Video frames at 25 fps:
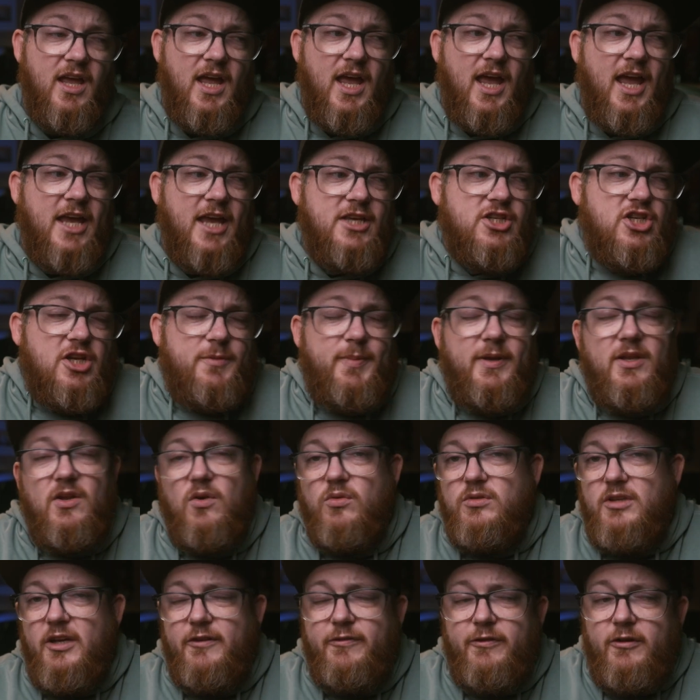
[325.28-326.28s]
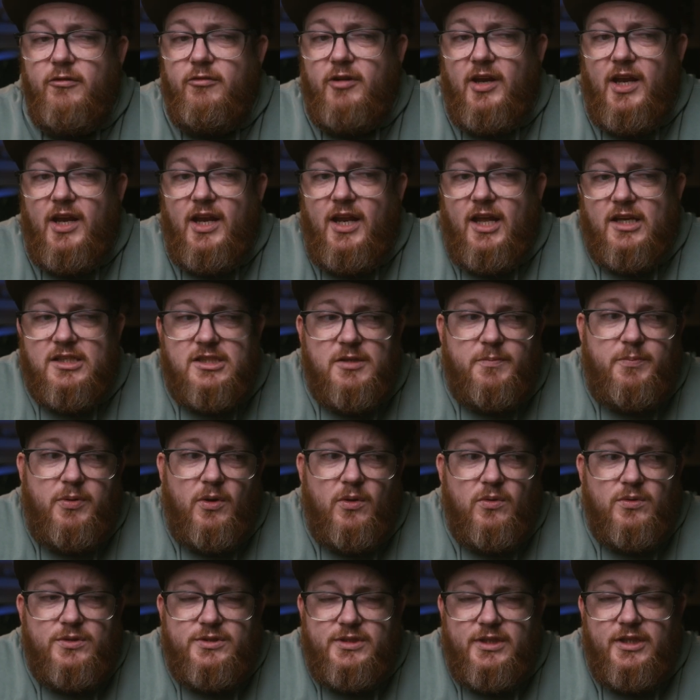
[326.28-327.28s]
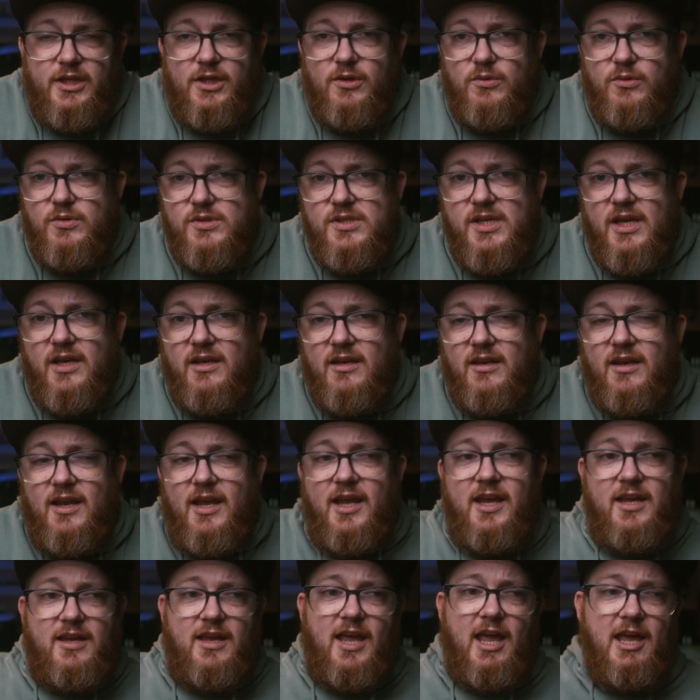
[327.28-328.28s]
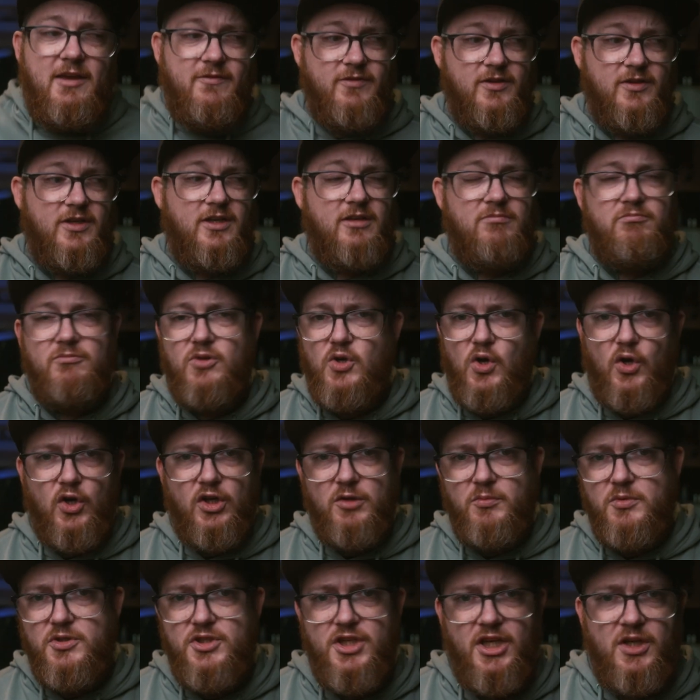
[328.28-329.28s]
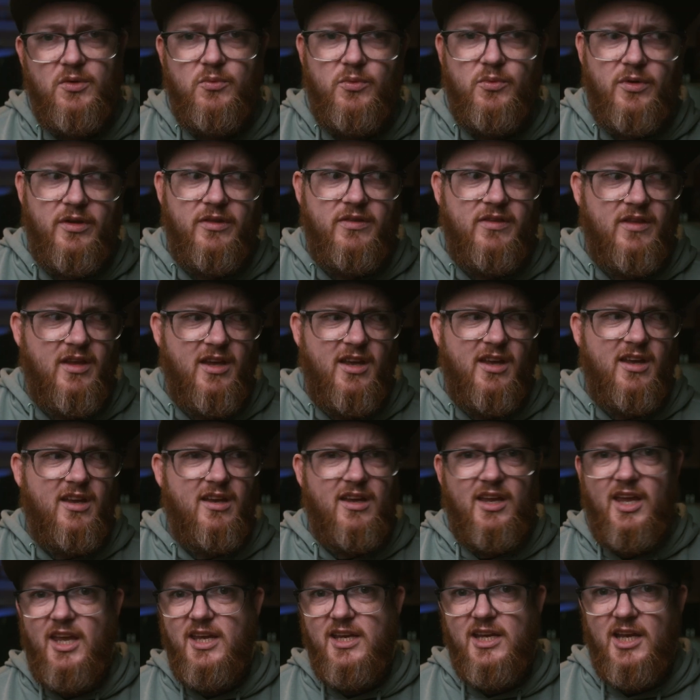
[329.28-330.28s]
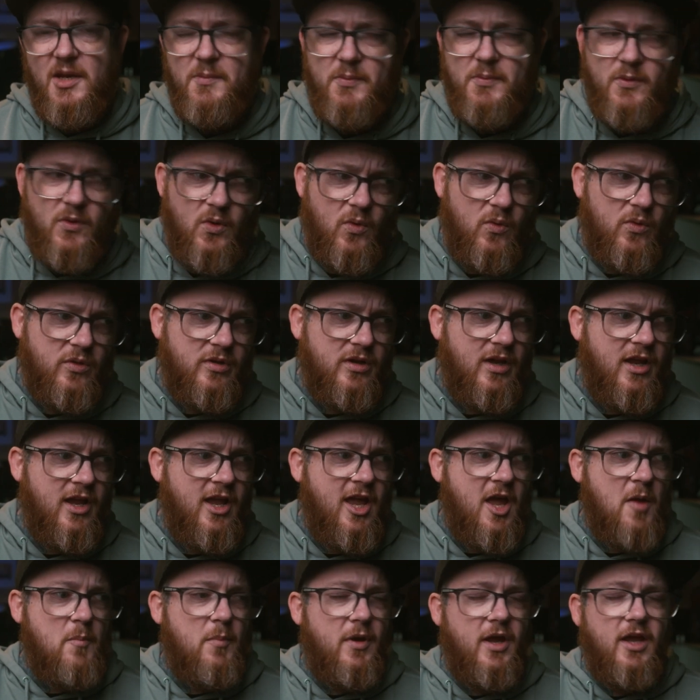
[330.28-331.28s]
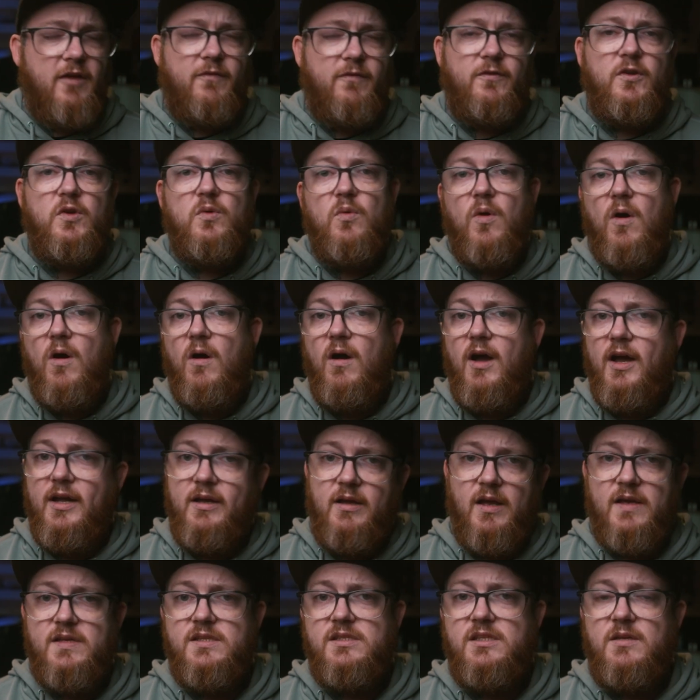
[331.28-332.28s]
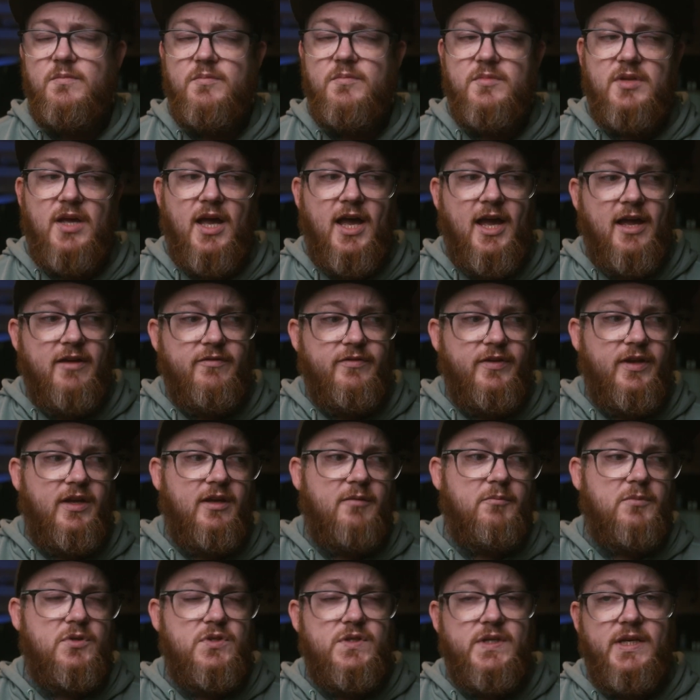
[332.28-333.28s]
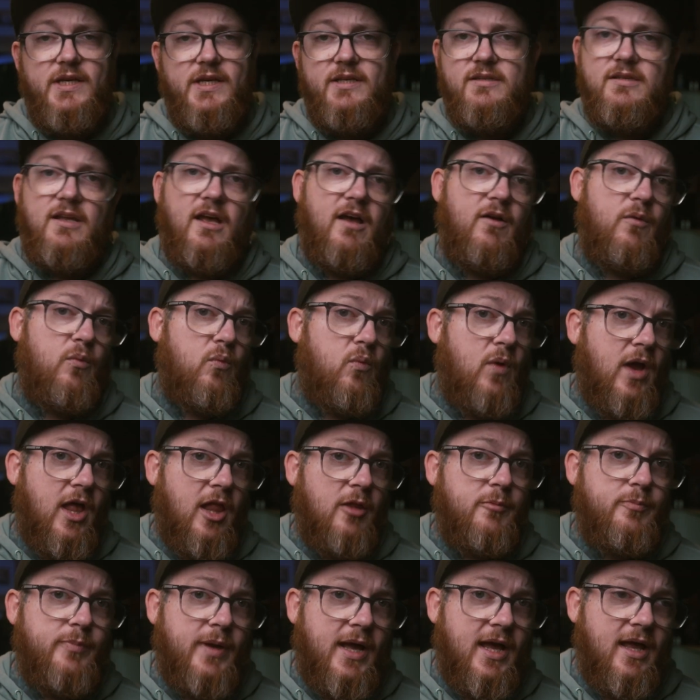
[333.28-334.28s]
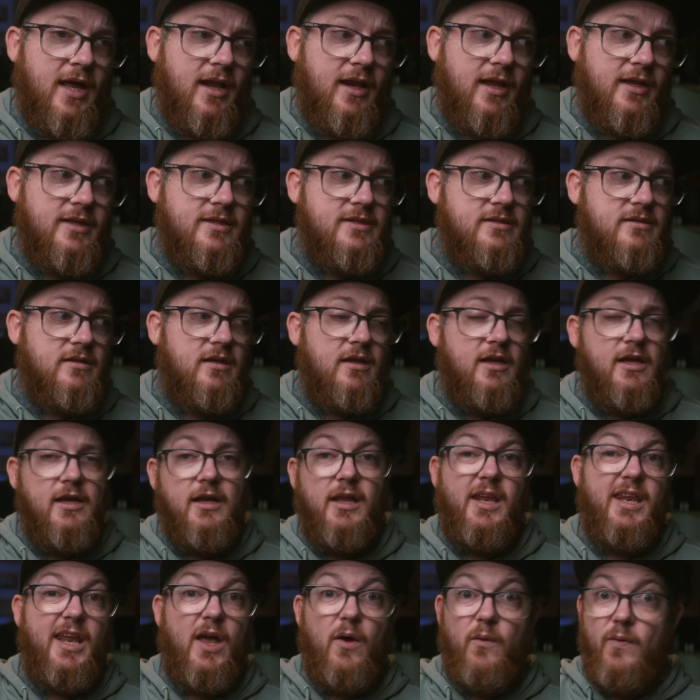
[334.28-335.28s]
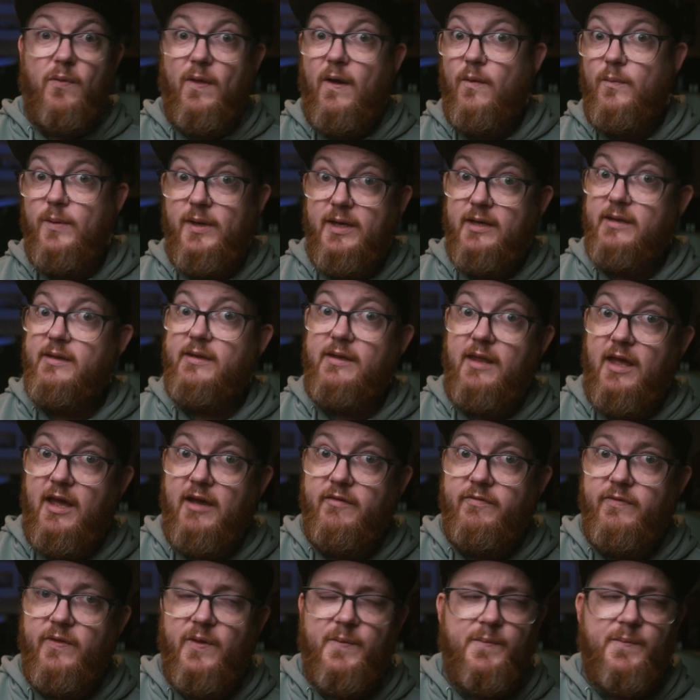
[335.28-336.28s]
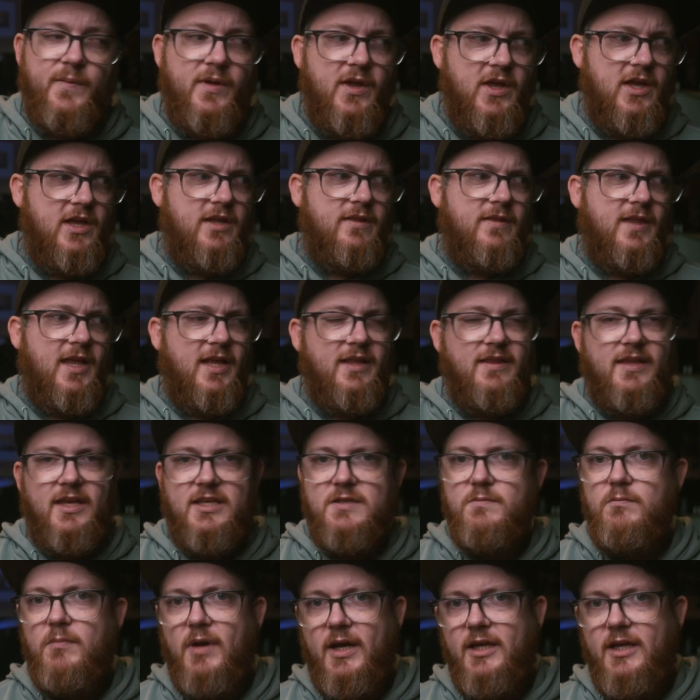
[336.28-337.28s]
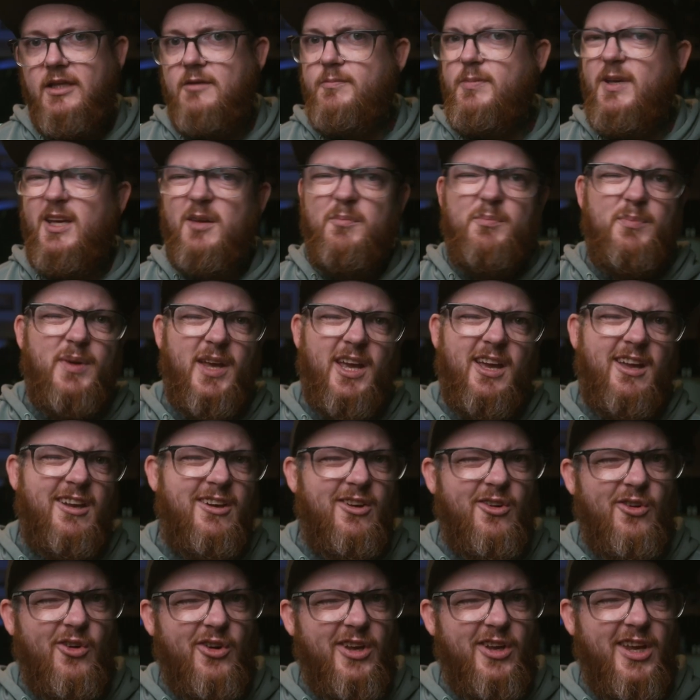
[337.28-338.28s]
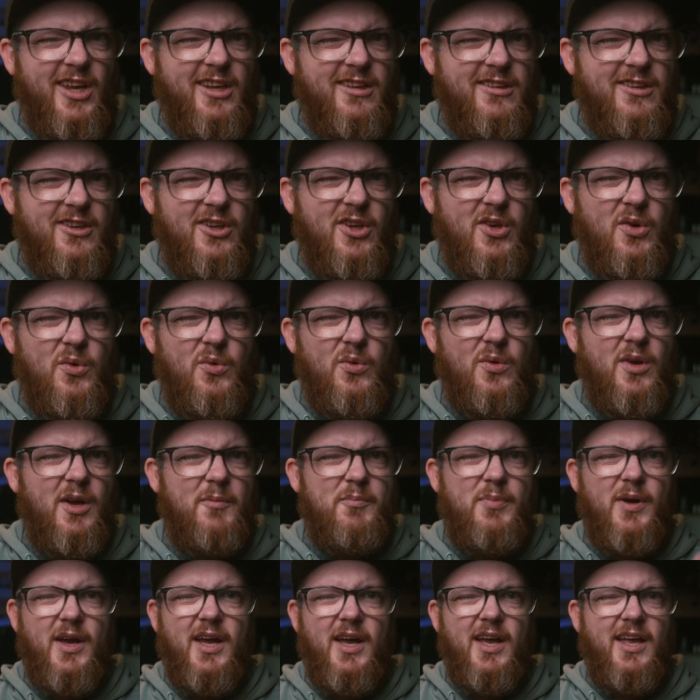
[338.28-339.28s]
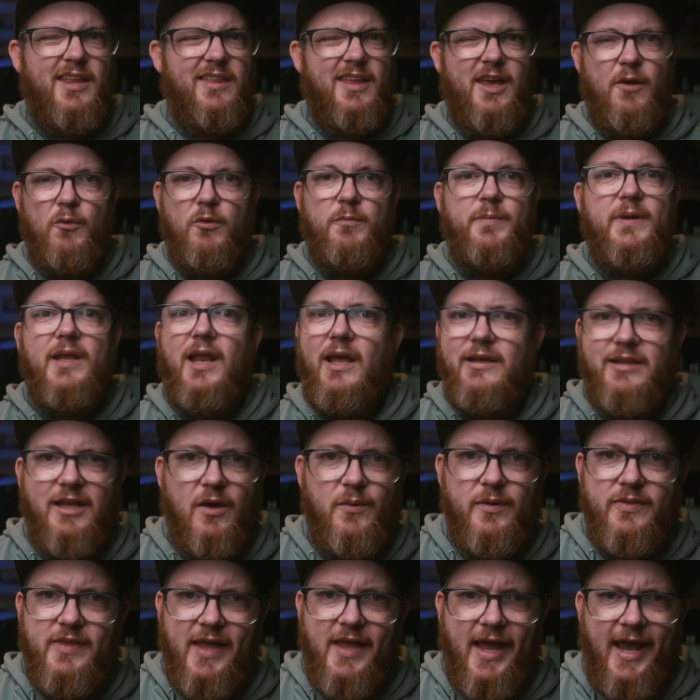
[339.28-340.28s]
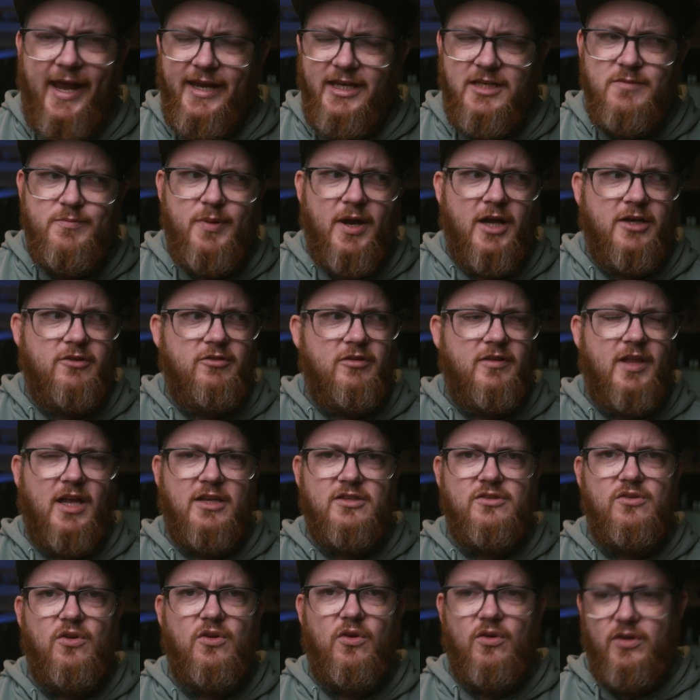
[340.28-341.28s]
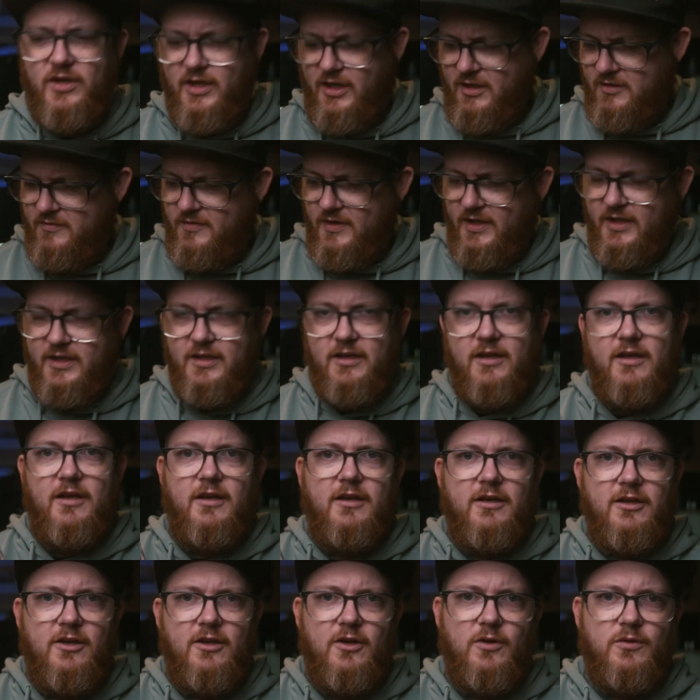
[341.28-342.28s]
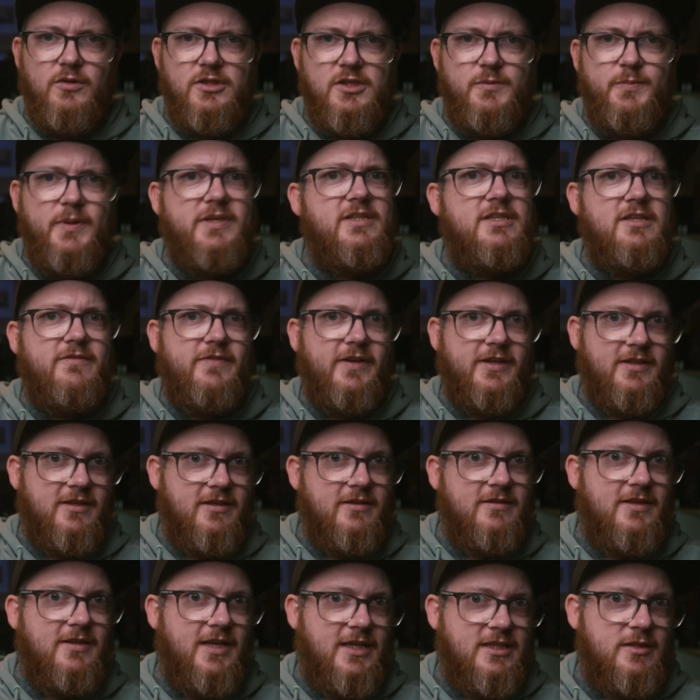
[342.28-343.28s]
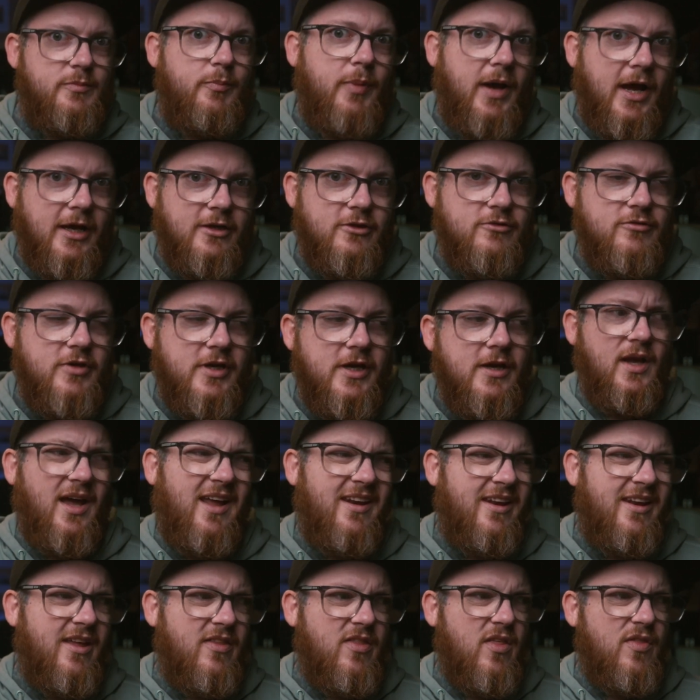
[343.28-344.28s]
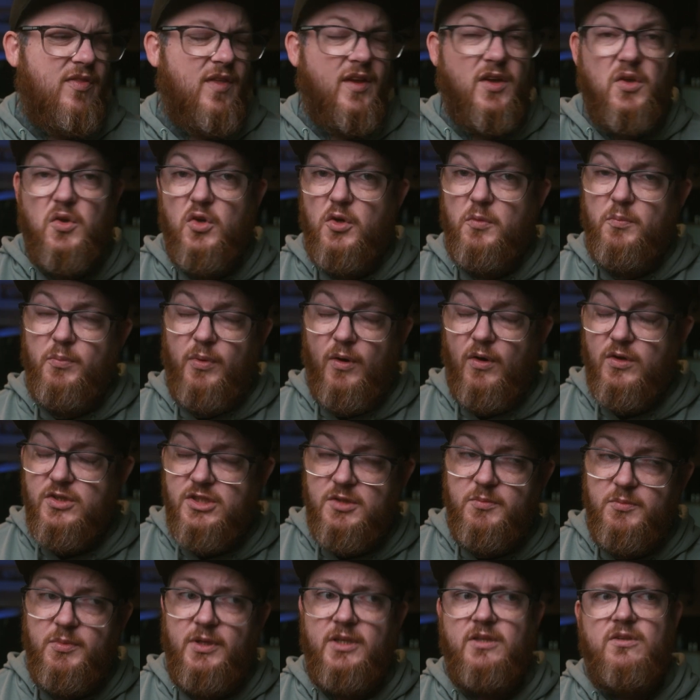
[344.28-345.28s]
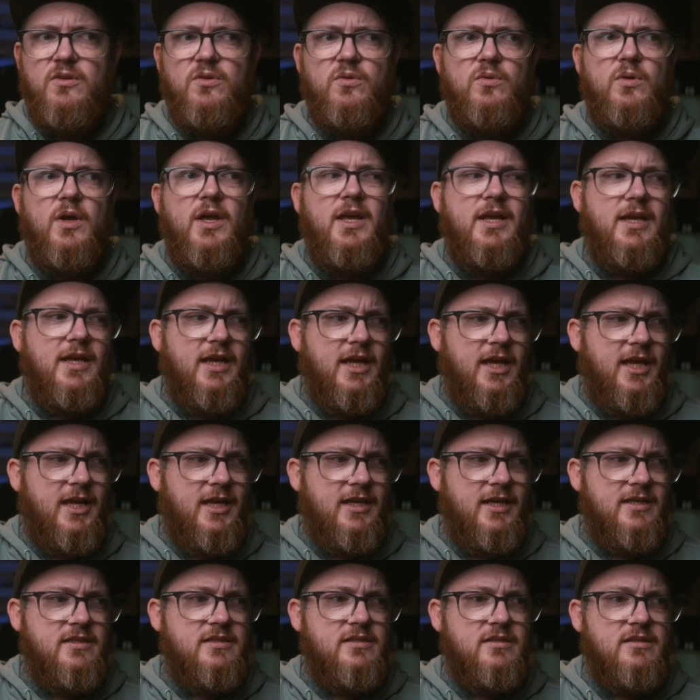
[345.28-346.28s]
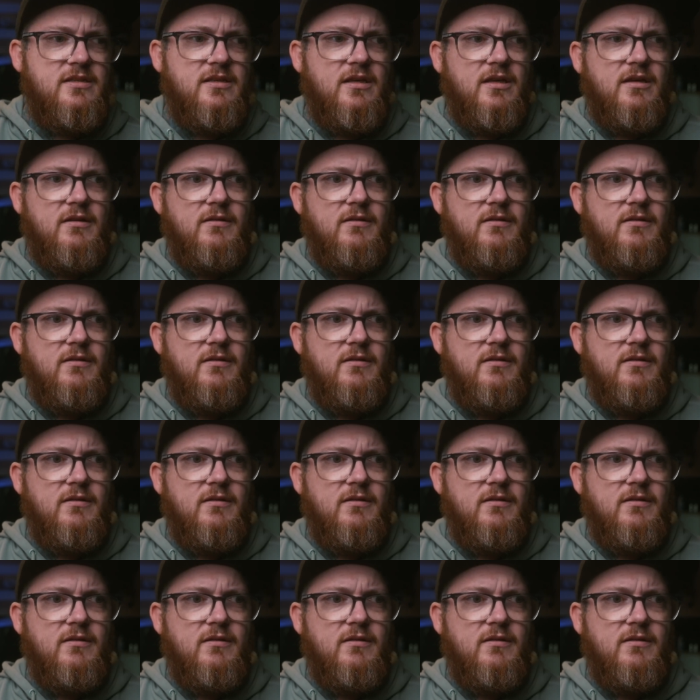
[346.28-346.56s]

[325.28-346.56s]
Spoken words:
It's going to be no different really, I suppose, than using a heavy coil machine with a clip cord. But if you are accustomed to having machines that are well balanced, now that we can have them, then this might be a bit annoying to you. But it would be like that with any battery that's not kind of like, you know, specific to this battery. Another thing you could possibly do is